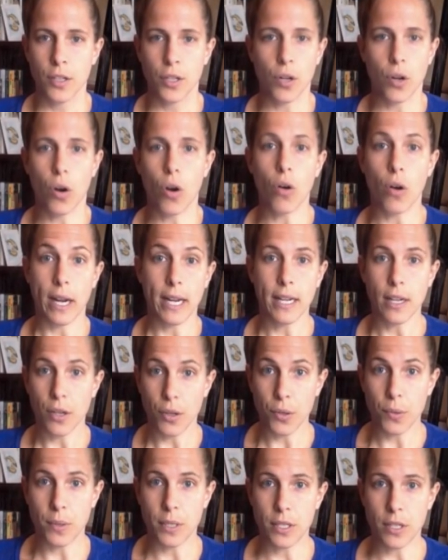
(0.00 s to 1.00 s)
I can
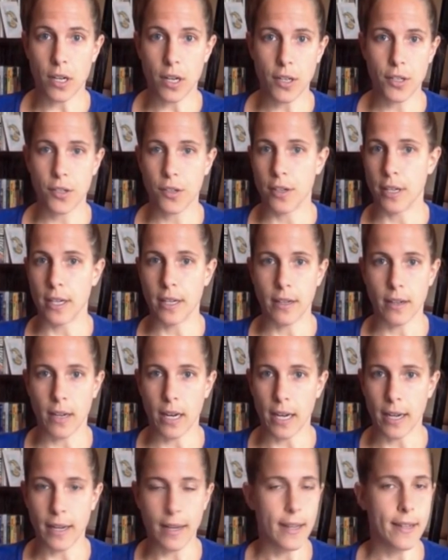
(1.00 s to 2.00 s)
go to a doctor
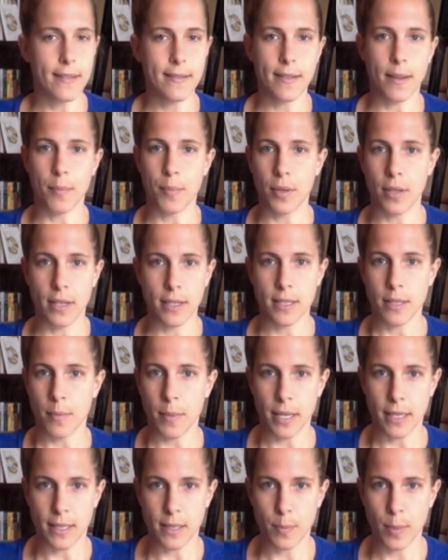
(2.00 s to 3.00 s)
and get something to
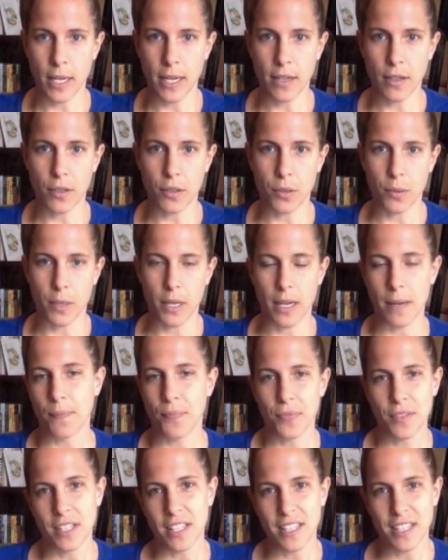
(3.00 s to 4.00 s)
make this pain go away,
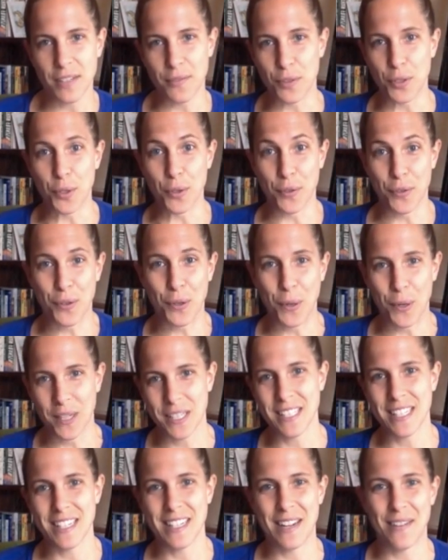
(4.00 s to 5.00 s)
even though, of
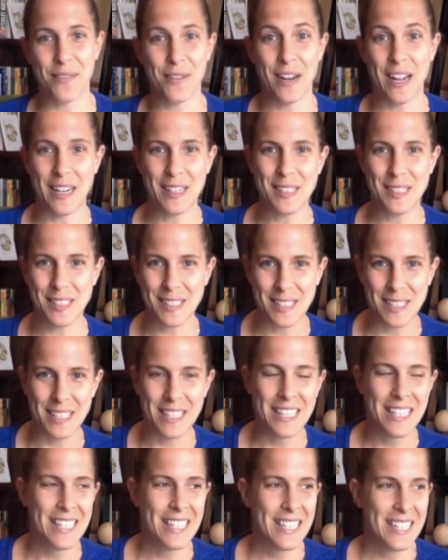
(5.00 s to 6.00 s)
course, it never actually
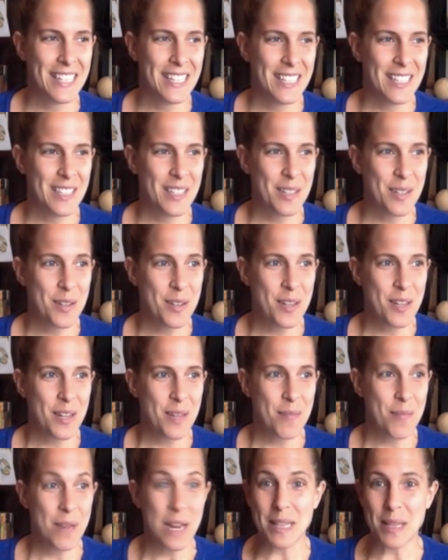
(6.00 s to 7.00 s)

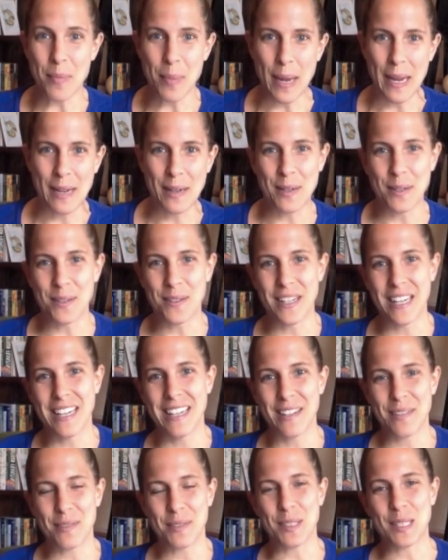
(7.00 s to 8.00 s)
made the pain go
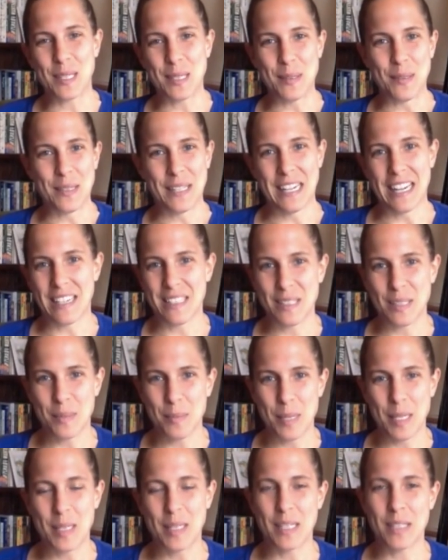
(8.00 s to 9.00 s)
away. It really only actually
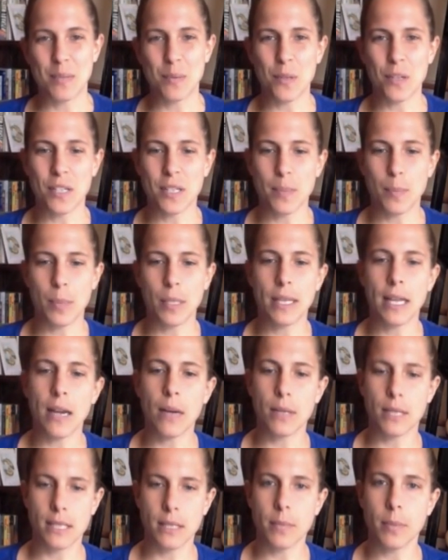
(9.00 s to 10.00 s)
made things worse. But that
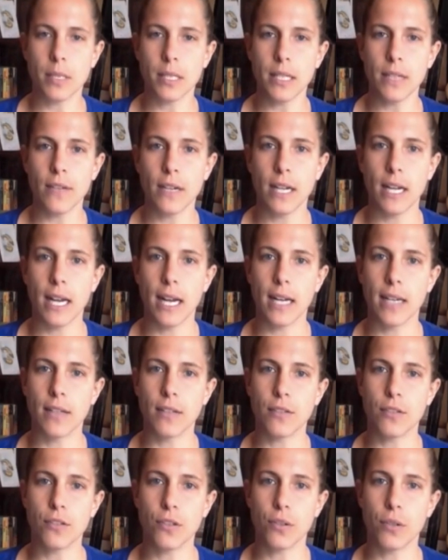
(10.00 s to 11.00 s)
was the belief I had.
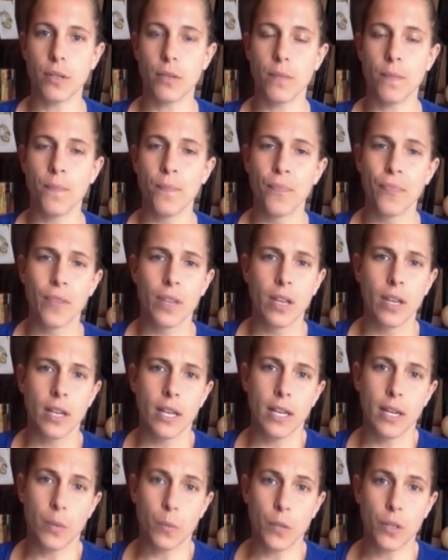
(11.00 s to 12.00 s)
And so in
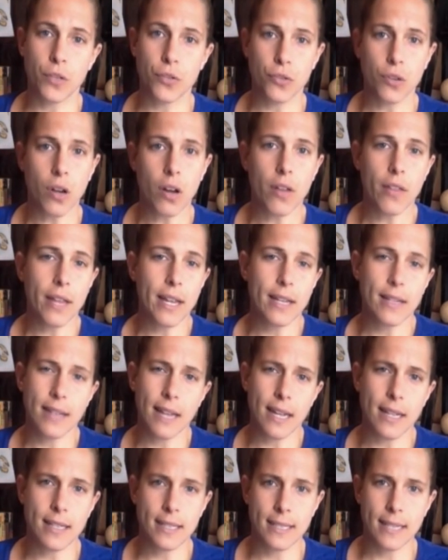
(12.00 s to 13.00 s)
withdrawal,
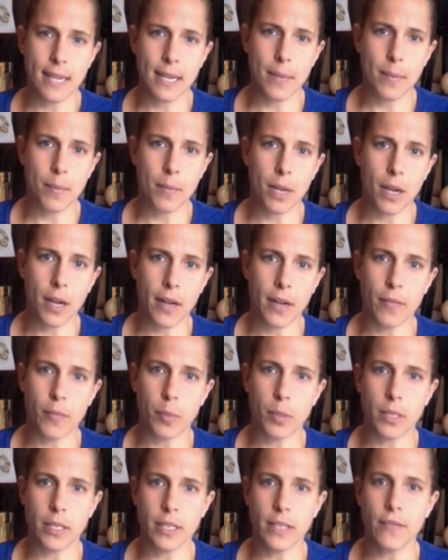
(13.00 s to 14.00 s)
that same kind of
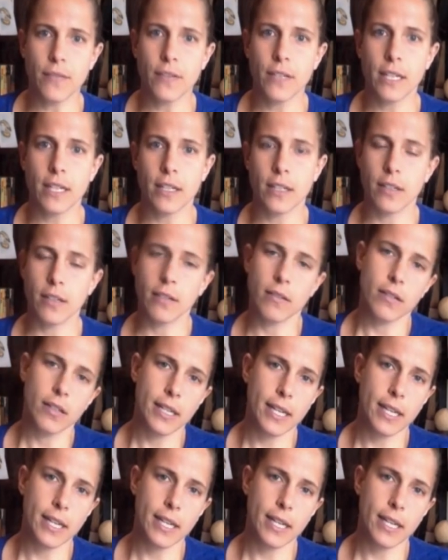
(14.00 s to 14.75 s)
belief can